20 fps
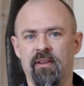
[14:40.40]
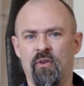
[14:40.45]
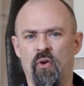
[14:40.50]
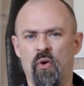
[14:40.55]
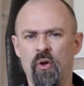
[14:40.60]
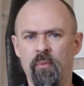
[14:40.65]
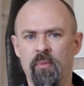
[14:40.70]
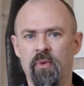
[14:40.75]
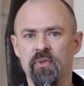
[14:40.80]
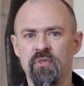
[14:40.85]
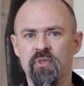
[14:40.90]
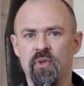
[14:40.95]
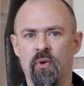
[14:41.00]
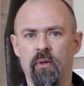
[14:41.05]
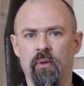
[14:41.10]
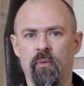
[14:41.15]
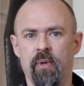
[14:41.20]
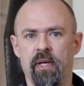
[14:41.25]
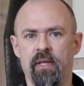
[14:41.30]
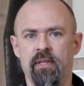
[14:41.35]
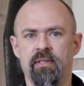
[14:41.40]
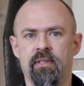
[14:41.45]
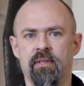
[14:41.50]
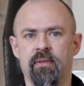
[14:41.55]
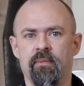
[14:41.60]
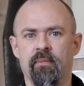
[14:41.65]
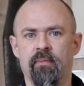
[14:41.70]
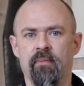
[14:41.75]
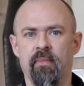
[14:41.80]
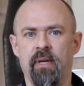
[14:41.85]
almost always,
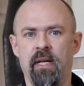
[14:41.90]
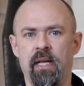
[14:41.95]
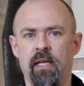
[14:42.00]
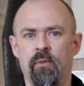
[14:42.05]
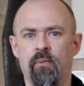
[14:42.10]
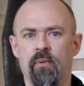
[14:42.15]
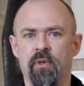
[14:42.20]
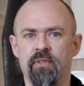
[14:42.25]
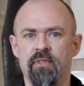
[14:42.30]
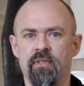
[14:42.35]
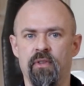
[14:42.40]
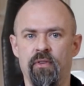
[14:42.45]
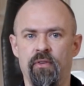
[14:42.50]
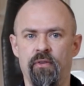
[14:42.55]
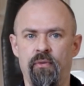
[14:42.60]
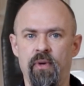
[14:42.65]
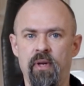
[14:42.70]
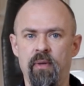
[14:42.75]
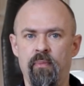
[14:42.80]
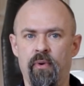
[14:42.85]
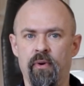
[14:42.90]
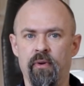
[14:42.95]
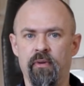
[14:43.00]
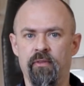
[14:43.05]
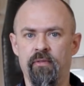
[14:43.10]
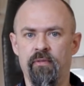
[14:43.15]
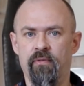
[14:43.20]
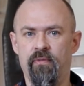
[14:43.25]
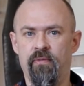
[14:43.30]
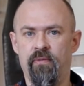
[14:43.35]
it was
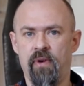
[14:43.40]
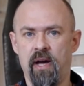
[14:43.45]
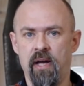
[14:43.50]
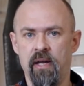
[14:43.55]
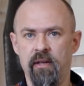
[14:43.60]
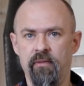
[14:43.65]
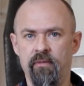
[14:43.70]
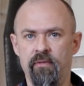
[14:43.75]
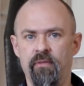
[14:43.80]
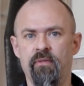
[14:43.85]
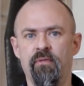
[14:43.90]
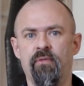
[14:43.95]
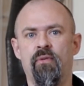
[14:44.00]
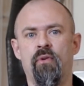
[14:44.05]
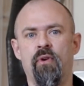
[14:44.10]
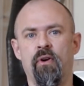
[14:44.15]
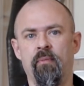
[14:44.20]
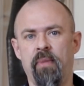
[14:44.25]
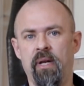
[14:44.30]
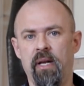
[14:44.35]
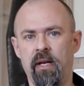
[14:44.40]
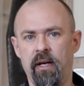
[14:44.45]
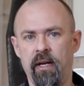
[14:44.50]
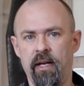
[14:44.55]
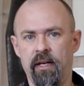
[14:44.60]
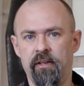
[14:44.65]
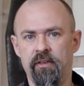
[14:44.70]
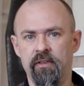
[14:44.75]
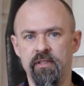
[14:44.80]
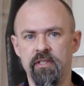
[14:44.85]
3.54
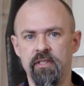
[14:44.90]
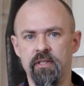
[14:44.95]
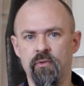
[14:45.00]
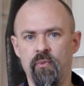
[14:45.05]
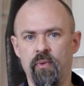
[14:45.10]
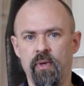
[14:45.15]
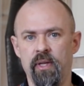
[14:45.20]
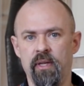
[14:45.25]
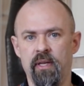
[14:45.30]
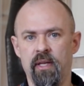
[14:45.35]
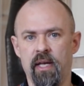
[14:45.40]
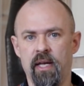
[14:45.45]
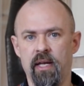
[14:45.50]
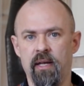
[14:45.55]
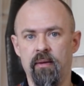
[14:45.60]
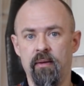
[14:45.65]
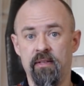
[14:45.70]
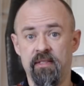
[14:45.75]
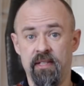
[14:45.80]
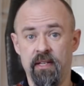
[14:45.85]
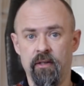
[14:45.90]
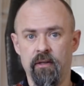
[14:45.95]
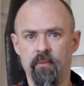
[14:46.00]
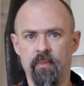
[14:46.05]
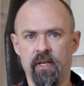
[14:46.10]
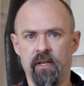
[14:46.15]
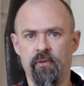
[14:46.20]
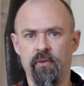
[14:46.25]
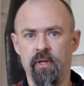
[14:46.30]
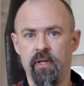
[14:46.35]
milliliters with a single
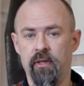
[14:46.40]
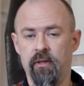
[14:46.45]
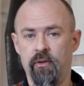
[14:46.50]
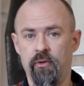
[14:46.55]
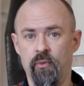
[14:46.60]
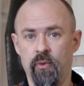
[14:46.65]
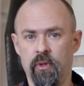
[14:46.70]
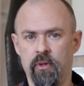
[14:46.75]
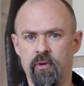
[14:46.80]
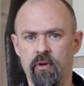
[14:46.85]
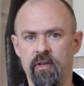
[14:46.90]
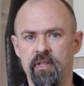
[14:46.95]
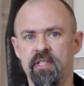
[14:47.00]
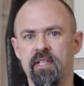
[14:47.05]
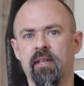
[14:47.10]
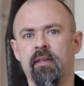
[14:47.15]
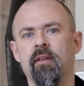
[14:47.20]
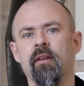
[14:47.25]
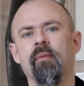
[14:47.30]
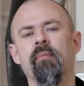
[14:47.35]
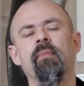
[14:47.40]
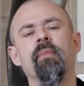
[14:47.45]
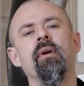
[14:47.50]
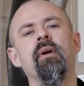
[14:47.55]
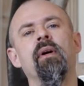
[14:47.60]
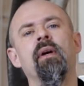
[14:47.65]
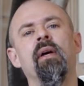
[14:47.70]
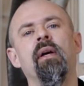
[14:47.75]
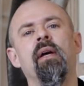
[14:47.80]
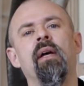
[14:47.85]
battery dual coil setup,
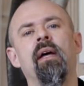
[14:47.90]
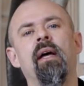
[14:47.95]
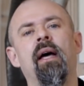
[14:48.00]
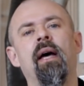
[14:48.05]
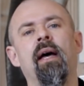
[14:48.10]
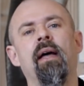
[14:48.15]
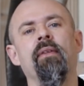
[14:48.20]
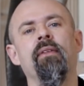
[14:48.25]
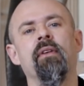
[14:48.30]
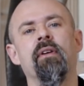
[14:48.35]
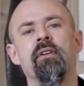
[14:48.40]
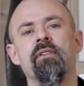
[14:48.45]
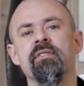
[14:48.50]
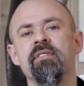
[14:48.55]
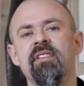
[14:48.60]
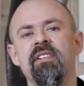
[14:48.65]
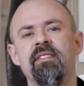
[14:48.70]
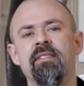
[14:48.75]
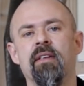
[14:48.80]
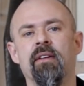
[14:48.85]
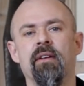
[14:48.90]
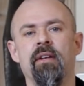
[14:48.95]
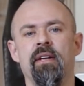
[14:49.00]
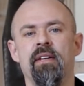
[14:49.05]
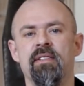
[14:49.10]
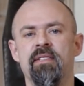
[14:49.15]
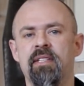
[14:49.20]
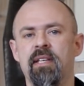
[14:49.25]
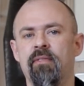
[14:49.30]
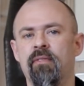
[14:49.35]
and
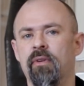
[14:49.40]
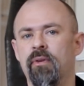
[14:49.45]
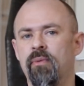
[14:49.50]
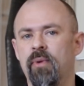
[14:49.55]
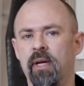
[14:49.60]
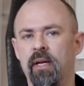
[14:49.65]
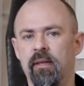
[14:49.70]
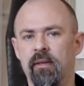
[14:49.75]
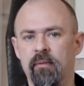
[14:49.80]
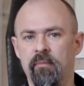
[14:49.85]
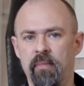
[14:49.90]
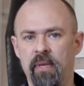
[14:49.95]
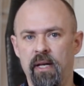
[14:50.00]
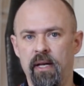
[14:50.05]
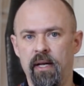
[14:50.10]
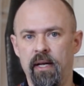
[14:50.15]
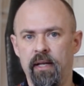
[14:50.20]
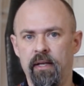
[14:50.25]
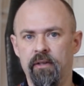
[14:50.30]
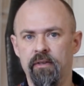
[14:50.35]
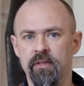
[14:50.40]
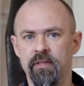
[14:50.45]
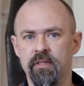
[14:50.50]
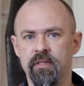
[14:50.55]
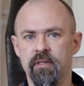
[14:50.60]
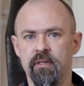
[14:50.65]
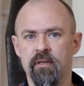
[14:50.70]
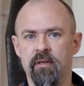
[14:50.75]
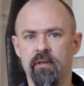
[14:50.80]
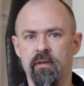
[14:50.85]
consistently 7 to 8
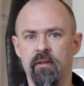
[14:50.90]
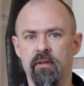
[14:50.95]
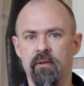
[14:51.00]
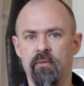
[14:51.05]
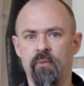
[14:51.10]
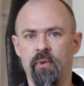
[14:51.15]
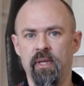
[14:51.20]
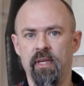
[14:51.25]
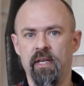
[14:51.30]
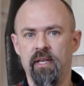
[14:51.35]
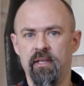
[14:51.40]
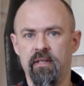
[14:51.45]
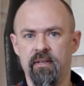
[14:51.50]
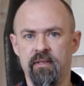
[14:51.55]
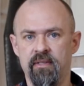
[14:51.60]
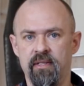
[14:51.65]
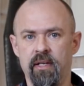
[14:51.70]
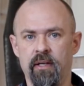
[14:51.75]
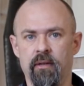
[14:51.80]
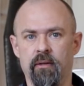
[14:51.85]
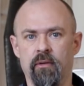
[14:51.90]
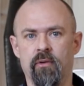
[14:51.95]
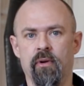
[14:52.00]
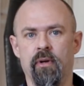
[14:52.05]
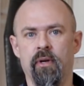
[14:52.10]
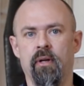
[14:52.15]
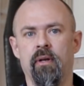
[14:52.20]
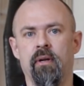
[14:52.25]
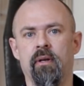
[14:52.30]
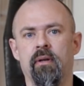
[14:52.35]
milliliters with a single
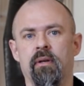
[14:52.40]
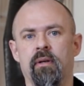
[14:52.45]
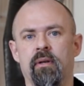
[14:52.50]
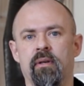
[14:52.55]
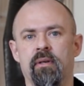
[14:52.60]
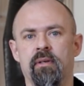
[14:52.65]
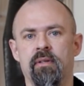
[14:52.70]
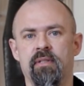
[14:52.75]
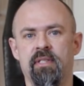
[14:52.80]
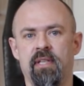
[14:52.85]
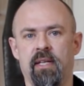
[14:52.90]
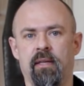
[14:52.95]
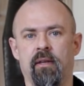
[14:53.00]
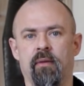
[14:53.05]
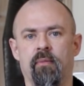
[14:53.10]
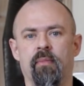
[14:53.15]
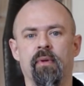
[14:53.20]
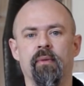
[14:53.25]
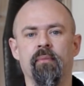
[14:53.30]
coil setup.